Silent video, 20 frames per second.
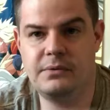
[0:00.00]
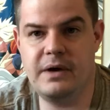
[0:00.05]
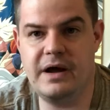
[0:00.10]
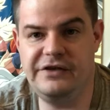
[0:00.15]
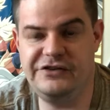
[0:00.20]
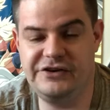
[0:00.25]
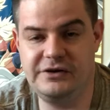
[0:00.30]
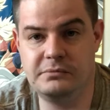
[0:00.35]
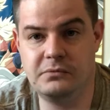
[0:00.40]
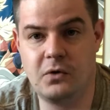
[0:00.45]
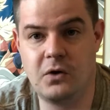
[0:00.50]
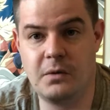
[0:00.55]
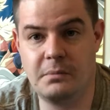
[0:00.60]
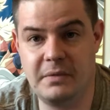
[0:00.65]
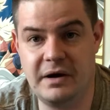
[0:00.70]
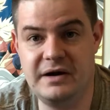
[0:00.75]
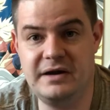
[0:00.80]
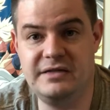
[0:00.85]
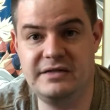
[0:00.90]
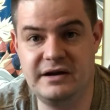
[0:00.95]
raising more
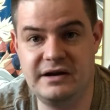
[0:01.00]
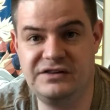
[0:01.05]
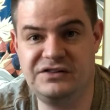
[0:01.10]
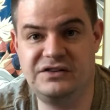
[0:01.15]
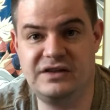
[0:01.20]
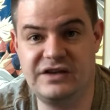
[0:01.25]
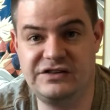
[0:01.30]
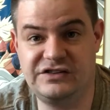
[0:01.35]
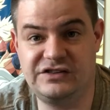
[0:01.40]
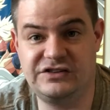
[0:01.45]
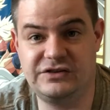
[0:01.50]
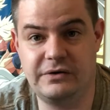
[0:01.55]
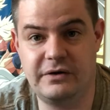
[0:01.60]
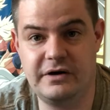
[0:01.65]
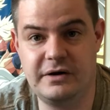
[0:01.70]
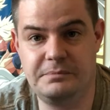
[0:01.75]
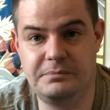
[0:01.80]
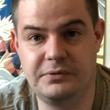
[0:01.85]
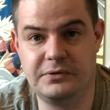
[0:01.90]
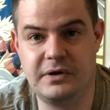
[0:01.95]
money than is
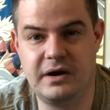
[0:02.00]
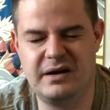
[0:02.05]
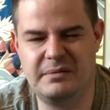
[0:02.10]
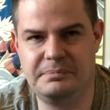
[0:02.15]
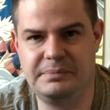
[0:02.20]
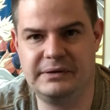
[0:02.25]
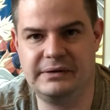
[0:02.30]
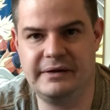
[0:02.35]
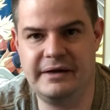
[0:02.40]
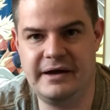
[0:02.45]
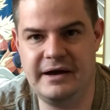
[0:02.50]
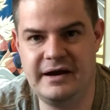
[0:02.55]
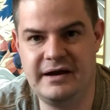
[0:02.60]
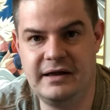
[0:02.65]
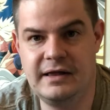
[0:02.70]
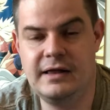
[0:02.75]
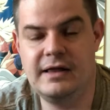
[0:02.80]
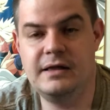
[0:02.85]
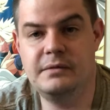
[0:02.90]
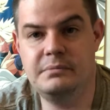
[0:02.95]
necessary to put on a
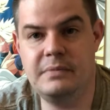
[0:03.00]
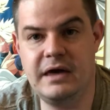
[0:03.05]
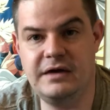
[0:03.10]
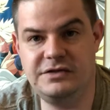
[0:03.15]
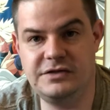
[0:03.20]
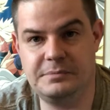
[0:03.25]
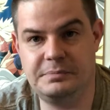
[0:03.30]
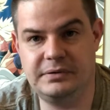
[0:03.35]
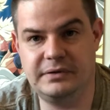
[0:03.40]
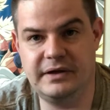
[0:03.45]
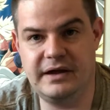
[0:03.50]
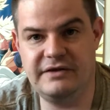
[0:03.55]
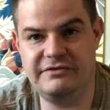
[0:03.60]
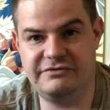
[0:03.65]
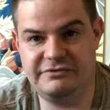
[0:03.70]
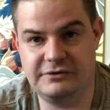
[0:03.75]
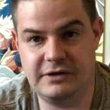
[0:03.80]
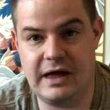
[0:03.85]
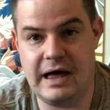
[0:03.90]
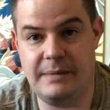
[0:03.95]
play, make the play
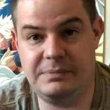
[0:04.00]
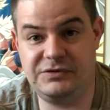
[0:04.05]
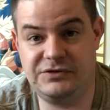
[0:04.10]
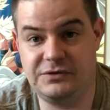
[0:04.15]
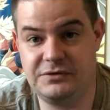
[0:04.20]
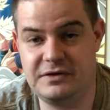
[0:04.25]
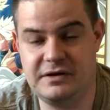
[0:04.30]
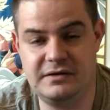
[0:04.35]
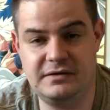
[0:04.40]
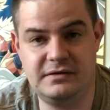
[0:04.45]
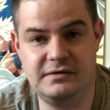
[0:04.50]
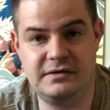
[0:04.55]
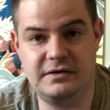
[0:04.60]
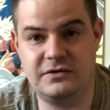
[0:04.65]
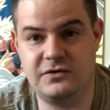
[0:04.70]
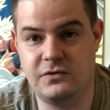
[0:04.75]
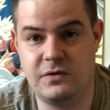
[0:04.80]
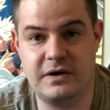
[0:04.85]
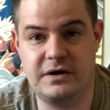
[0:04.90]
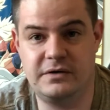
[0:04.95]
flop so that the
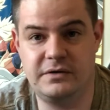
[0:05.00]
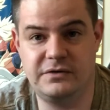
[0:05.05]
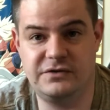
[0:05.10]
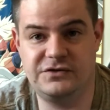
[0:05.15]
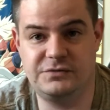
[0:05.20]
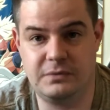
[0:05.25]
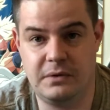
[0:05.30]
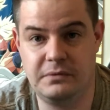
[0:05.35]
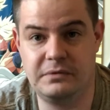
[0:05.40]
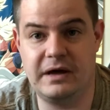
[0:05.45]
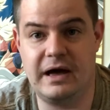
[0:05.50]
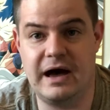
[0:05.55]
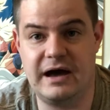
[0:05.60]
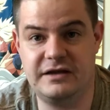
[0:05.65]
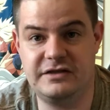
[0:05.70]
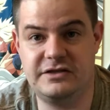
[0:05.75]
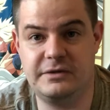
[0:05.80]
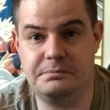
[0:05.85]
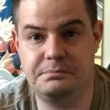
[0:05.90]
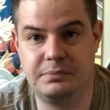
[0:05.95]
creditors won't
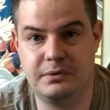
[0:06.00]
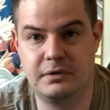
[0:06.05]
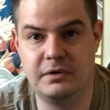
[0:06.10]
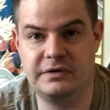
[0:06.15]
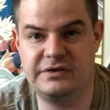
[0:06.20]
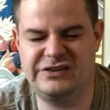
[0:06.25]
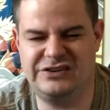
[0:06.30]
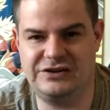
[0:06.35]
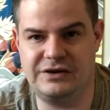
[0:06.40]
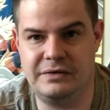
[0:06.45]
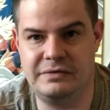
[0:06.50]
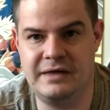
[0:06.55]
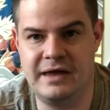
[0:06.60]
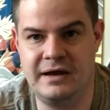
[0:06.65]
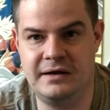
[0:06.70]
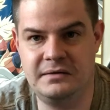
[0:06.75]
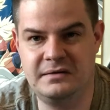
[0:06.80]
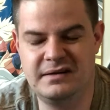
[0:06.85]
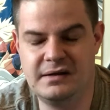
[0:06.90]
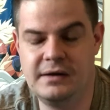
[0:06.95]
audit the books, and
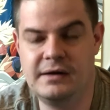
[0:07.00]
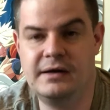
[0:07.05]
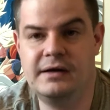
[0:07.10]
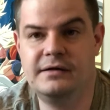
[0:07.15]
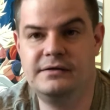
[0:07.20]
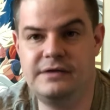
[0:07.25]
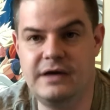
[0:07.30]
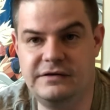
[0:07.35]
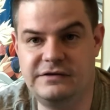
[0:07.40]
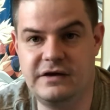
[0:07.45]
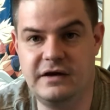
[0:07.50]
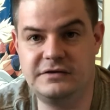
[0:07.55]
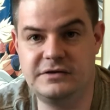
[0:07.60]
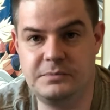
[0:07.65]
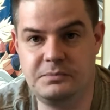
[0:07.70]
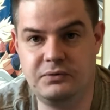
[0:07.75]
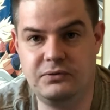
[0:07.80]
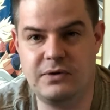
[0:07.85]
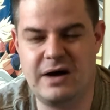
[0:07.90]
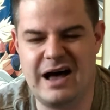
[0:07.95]
then they take
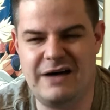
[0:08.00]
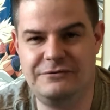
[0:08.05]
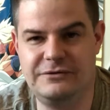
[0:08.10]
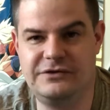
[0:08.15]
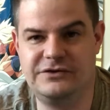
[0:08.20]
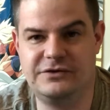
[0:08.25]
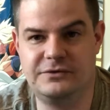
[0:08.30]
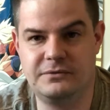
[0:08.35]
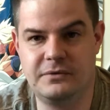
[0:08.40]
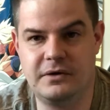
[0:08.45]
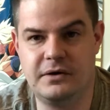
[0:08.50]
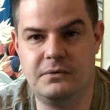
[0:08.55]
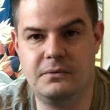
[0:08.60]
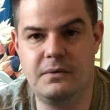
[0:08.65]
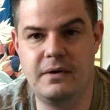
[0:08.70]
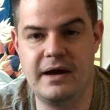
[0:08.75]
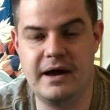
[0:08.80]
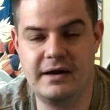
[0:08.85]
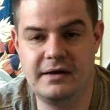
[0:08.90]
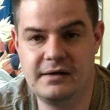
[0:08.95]
the profits and run
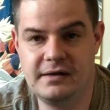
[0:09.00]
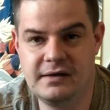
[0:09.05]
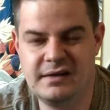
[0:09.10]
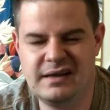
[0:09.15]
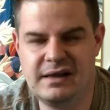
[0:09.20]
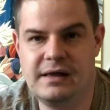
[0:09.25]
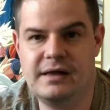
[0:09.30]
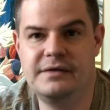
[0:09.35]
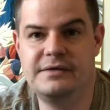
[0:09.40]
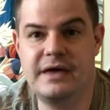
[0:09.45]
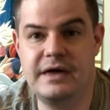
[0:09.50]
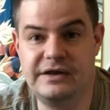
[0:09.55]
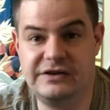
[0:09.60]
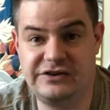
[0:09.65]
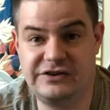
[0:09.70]
away. They